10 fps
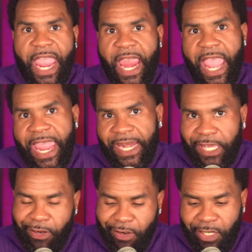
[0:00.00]
80
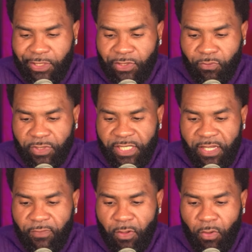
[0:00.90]
yards
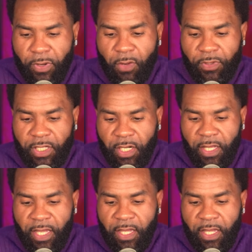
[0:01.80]
receiving or punt return,